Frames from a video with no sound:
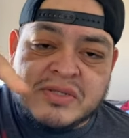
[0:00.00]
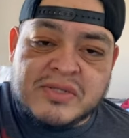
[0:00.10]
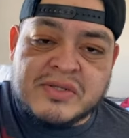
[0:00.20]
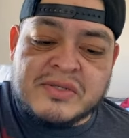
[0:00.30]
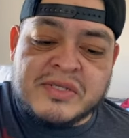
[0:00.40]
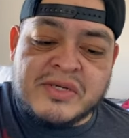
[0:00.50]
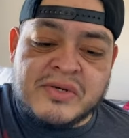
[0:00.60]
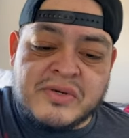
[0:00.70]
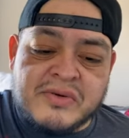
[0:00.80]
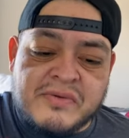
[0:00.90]

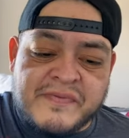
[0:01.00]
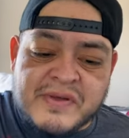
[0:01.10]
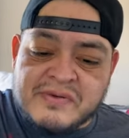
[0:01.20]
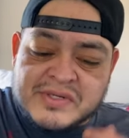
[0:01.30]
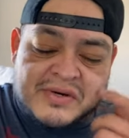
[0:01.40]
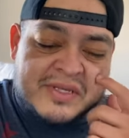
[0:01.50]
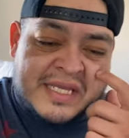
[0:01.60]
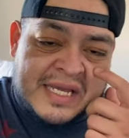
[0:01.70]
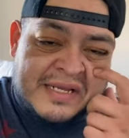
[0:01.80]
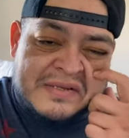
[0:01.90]
to view certain
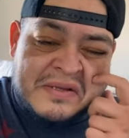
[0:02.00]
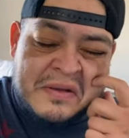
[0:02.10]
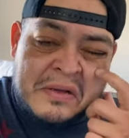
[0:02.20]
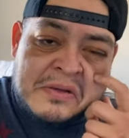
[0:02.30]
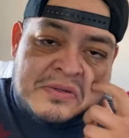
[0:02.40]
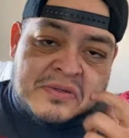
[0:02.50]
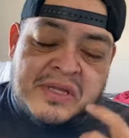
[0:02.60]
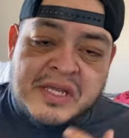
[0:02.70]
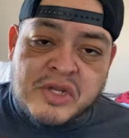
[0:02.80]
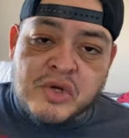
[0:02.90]
things, so that he
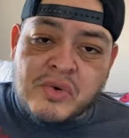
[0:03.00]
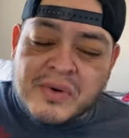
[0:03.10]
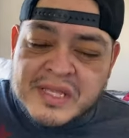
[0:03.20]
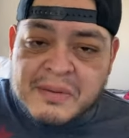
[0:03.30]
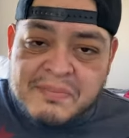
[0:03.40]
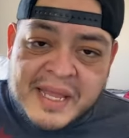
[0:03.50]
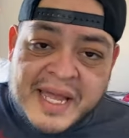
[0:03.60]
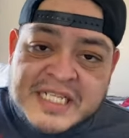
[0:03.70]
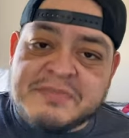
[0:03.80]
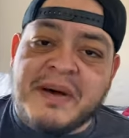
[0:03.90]
knew where the blind
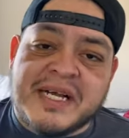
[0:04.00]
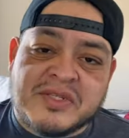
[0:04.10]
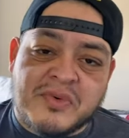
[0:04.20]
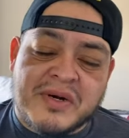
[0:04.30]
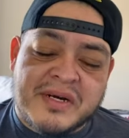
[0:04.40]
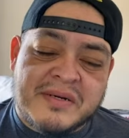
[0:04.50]
spots were.